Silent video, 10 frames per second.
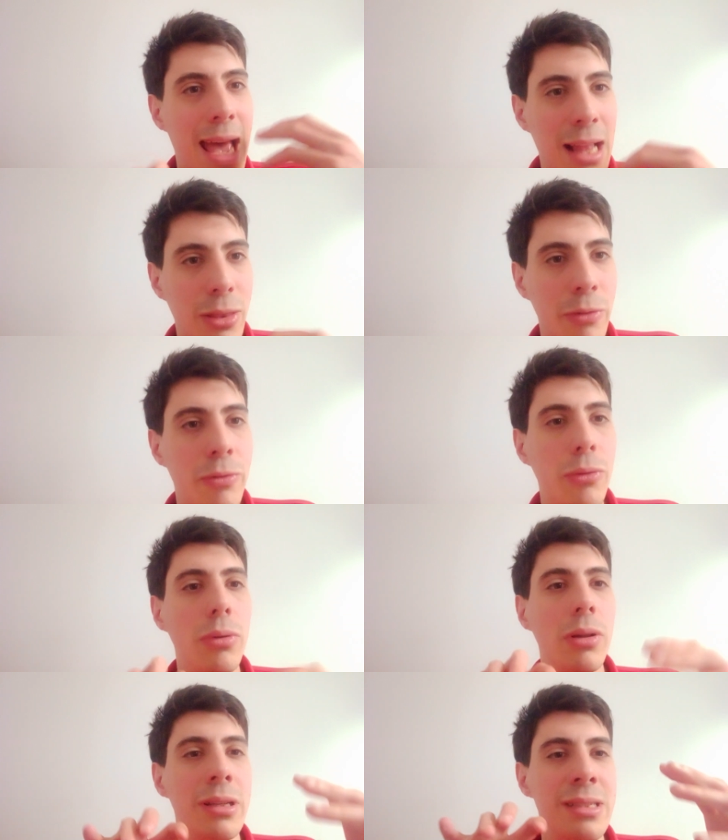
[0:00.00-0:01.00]
at the
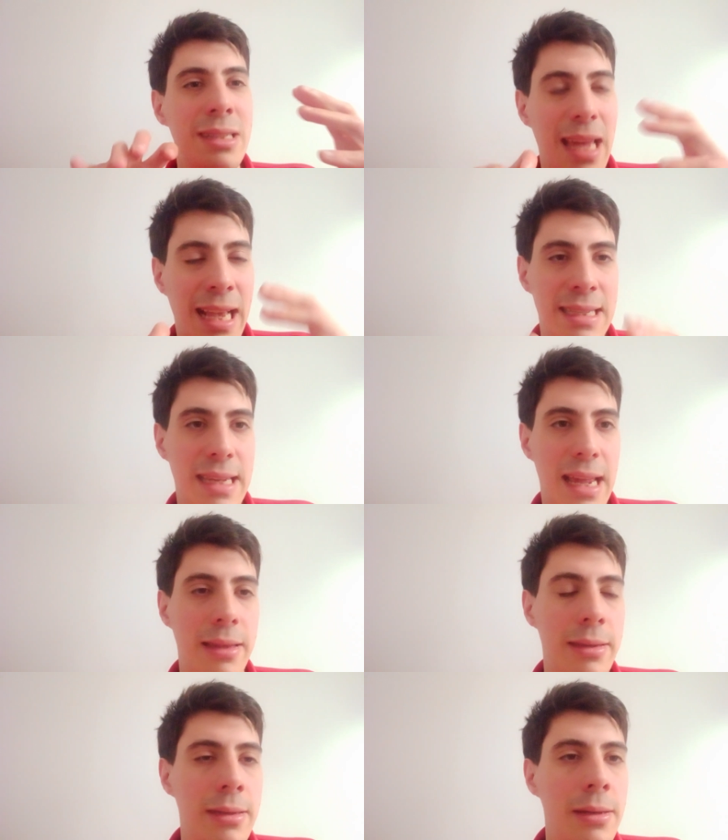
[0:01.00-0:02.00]
fullest
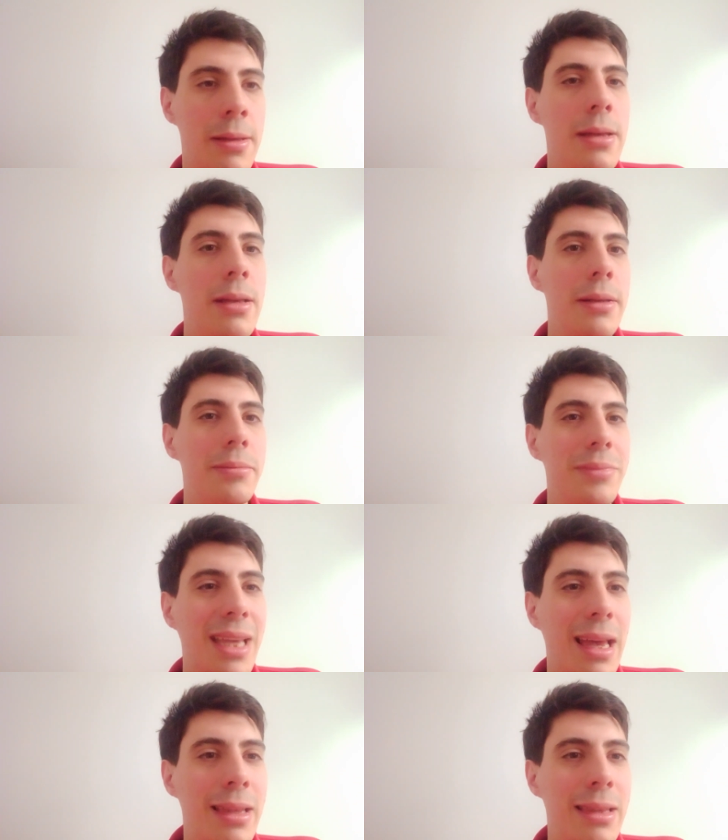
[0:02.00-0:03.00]
extent.
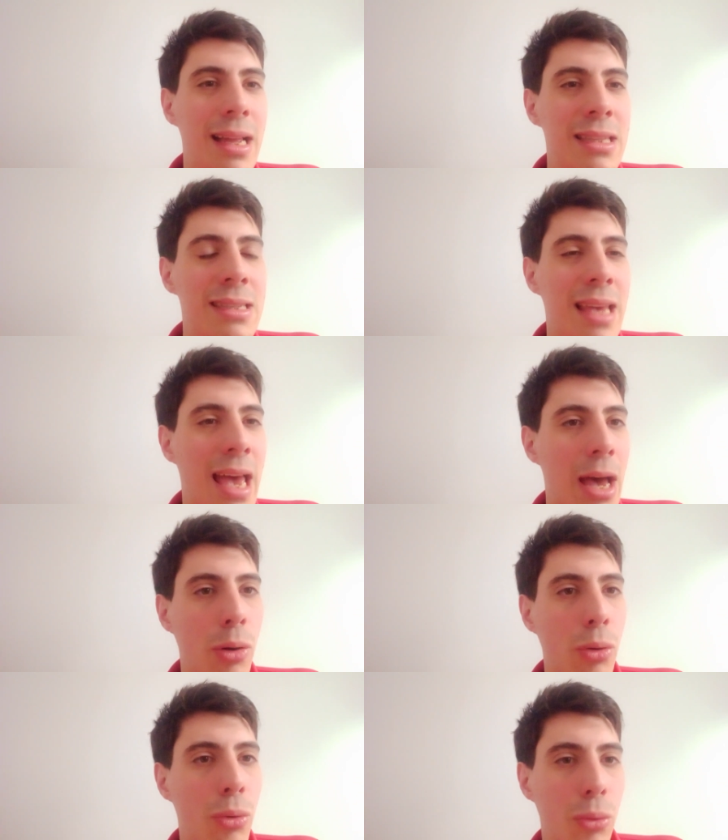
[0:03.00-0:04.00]
And that's
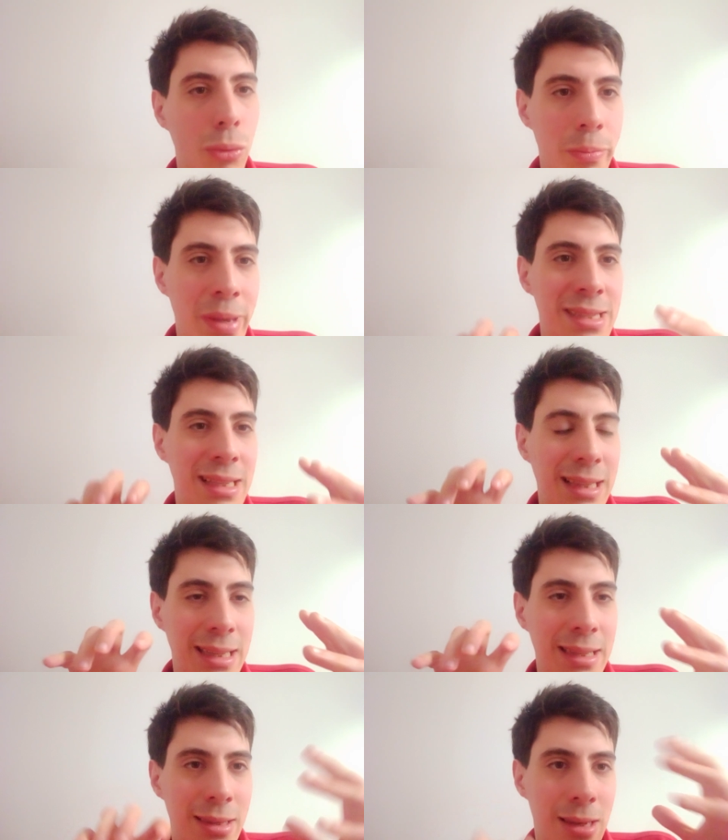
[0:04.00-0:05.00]
how
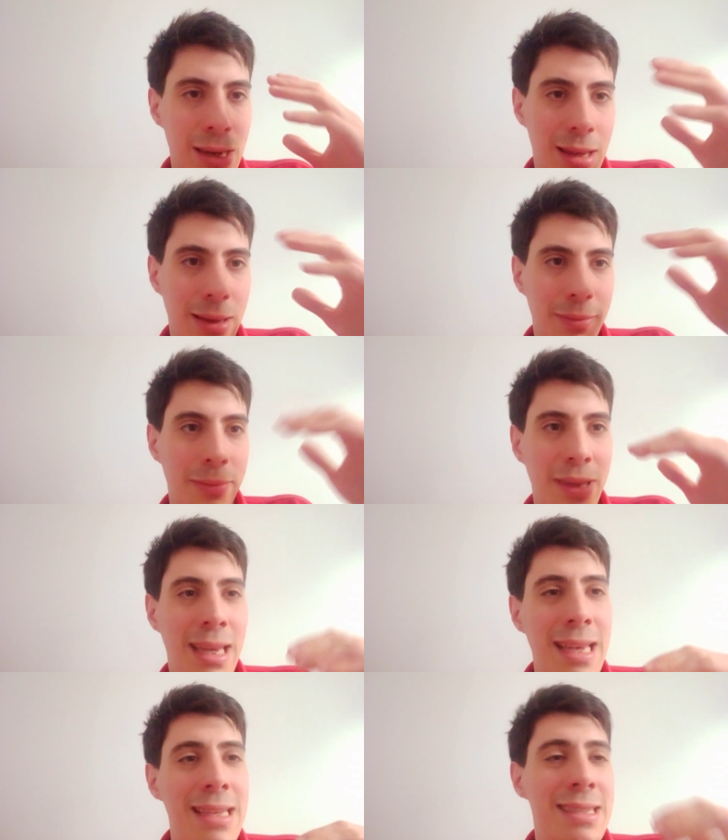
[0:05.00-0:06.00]
basically
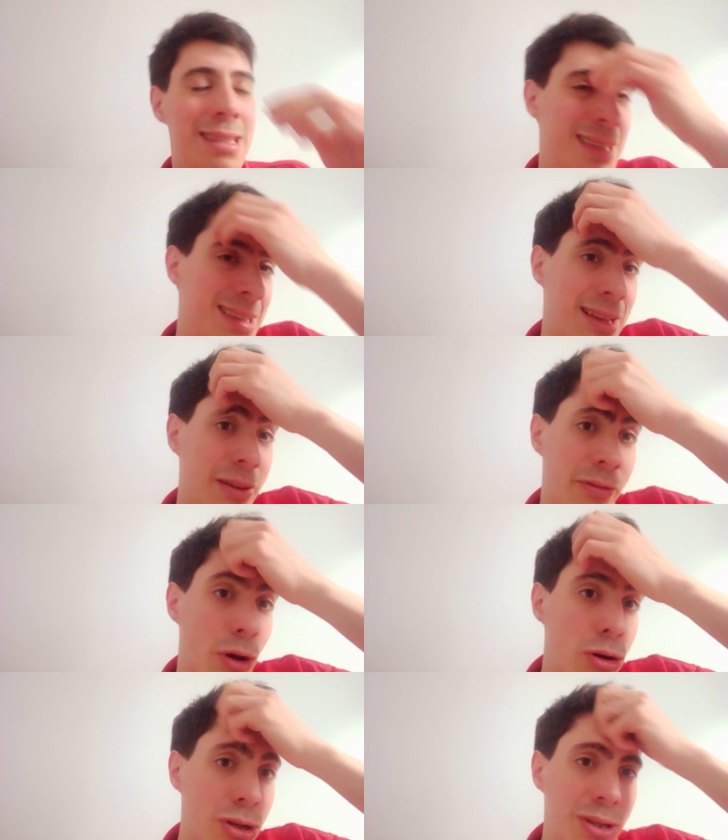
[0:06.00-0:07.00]
his
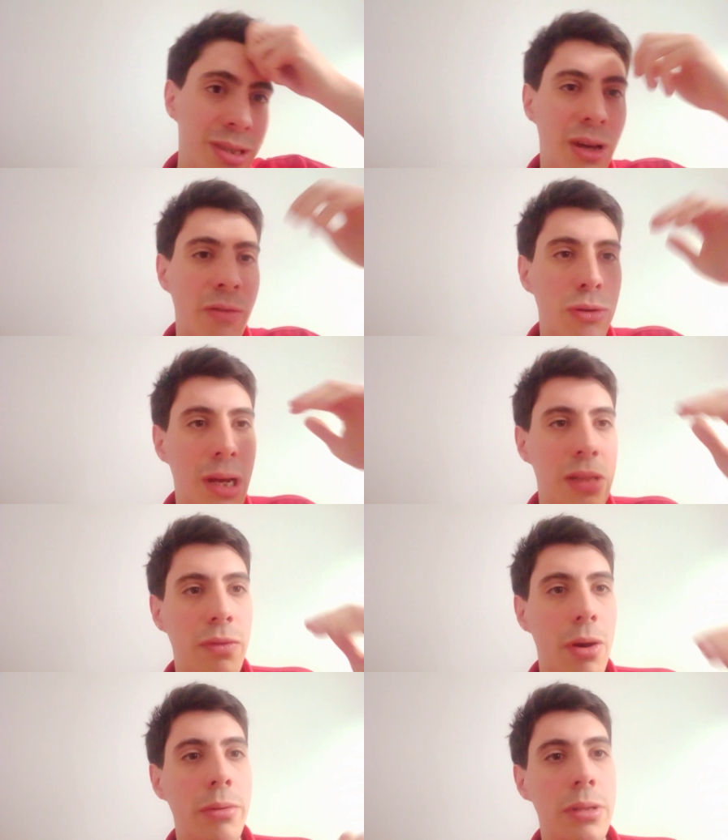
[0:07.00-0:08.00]
versions of
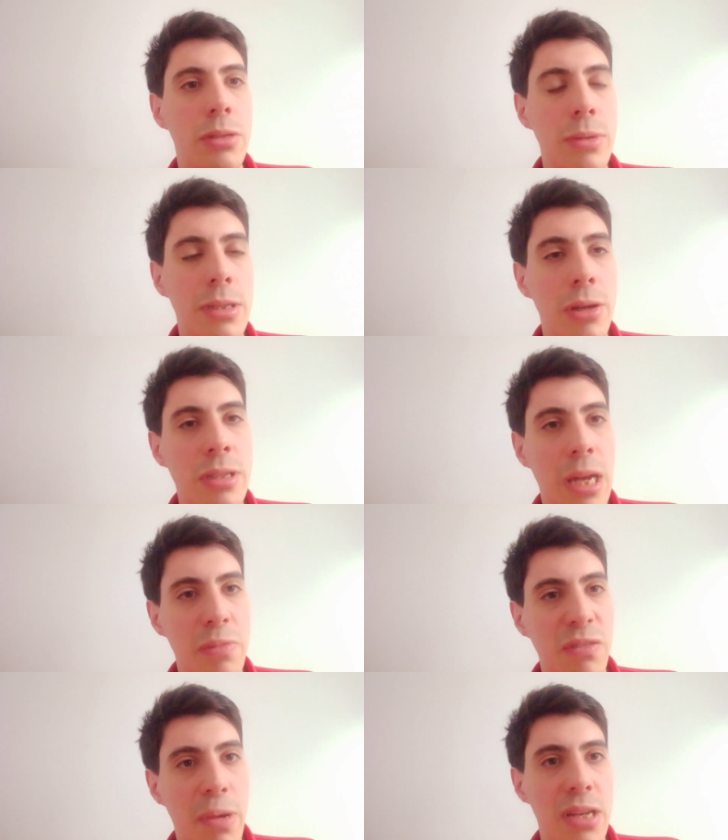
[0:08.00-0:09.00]
transference with those
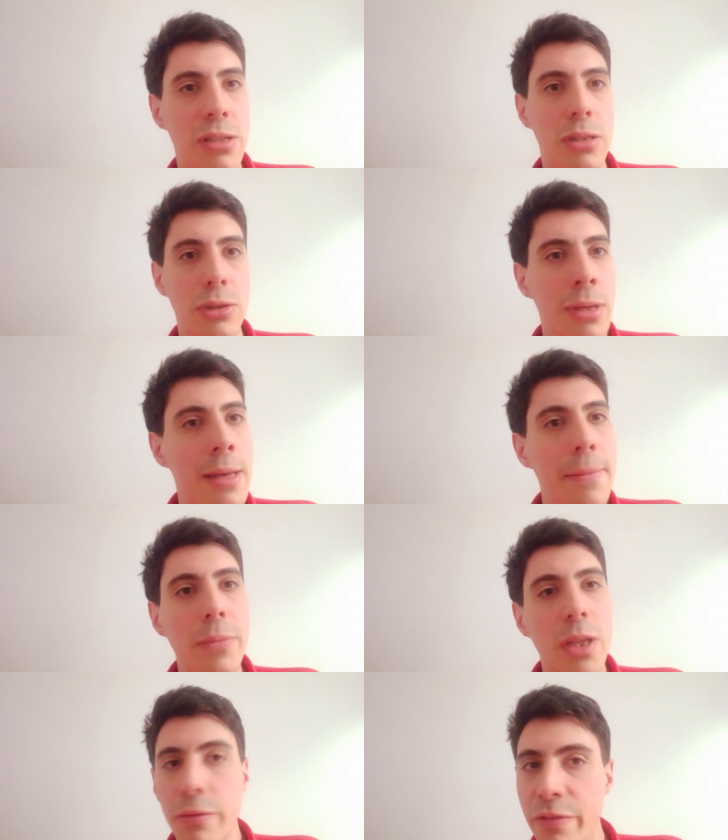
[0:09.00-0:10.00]
types of patients
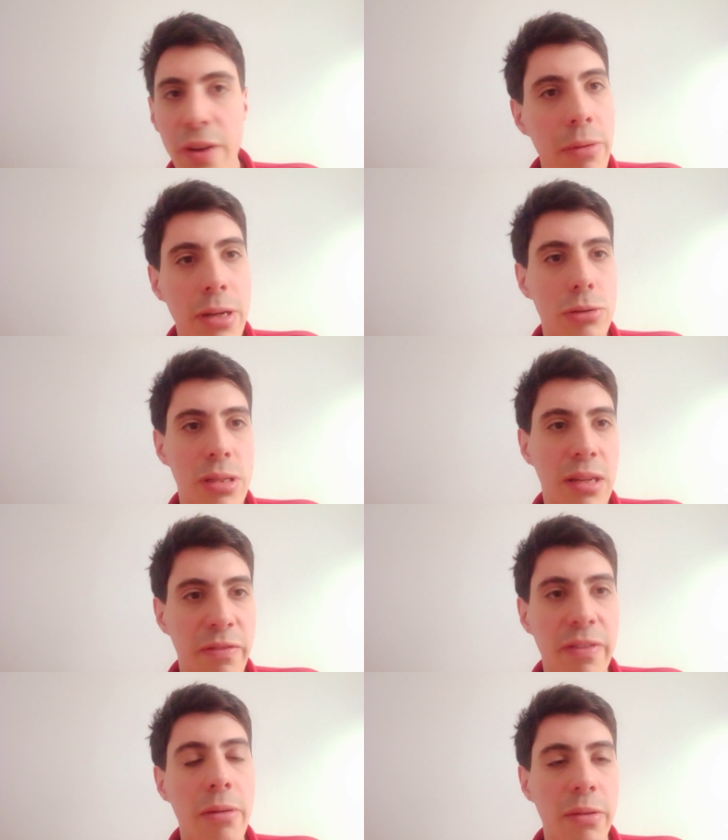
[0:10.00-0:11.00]
very interesting,
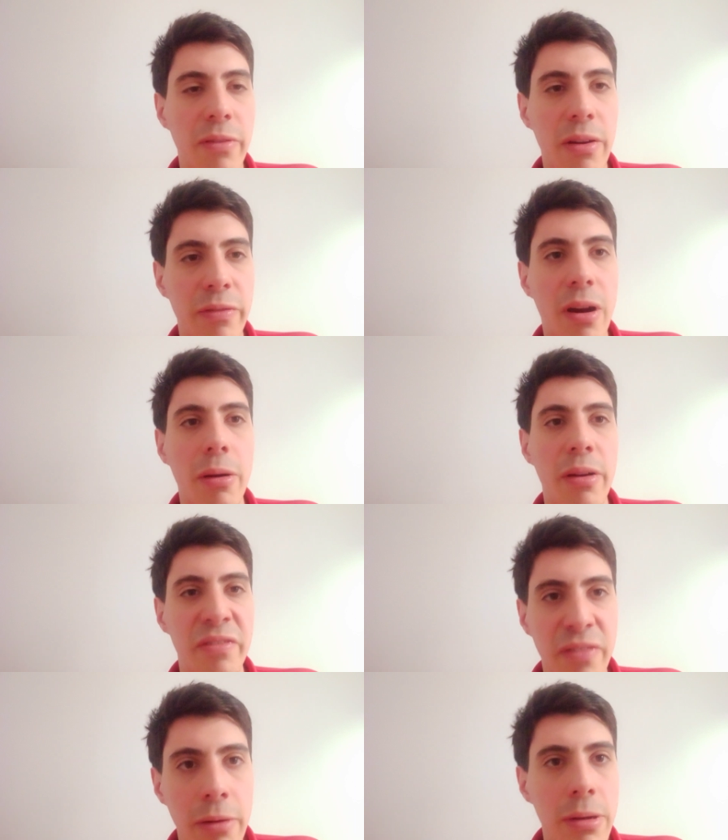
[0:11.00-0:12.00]
very, very
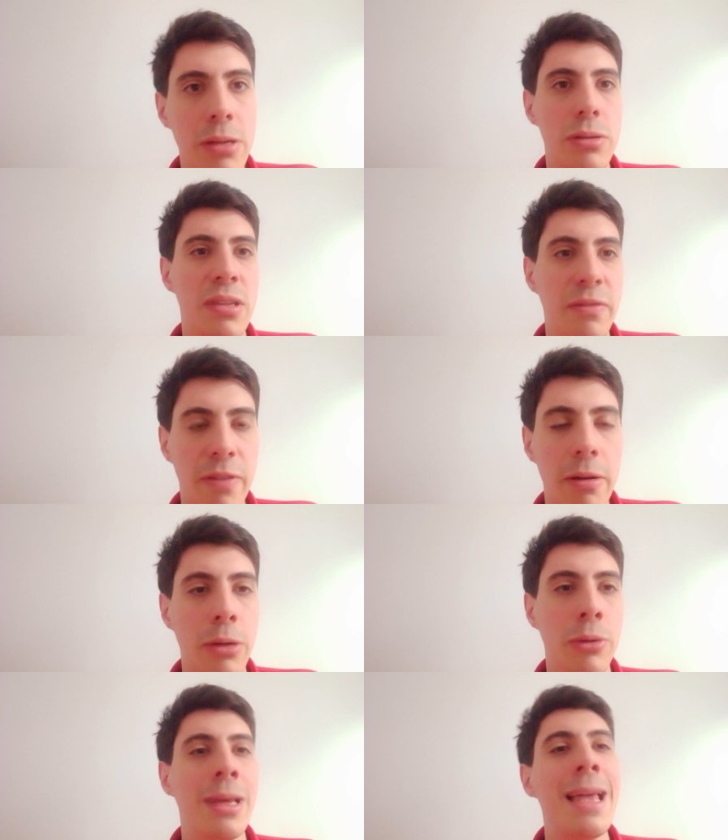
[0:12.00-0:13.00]
thorough, very interesting, very
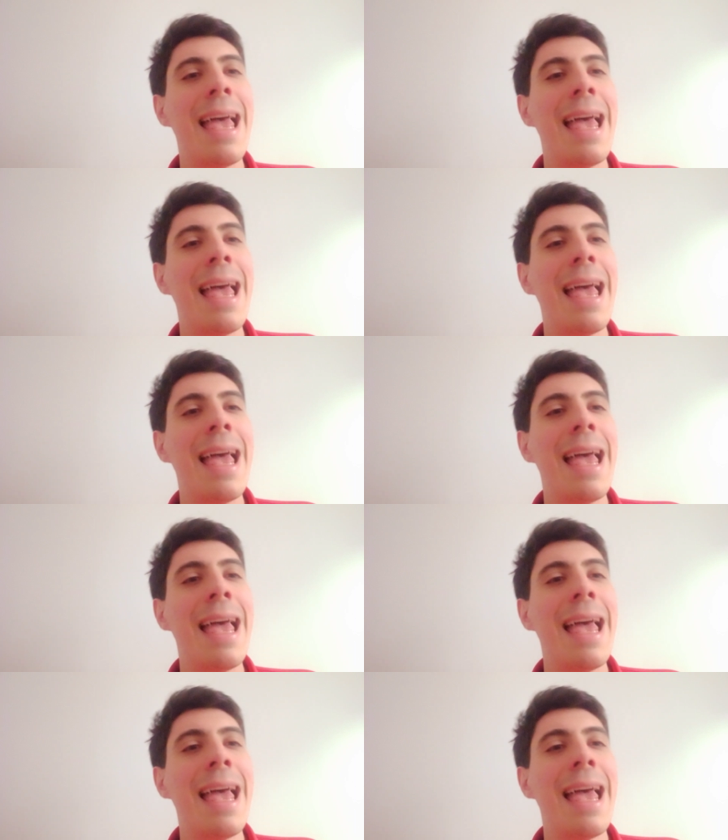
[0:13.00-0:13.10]
good.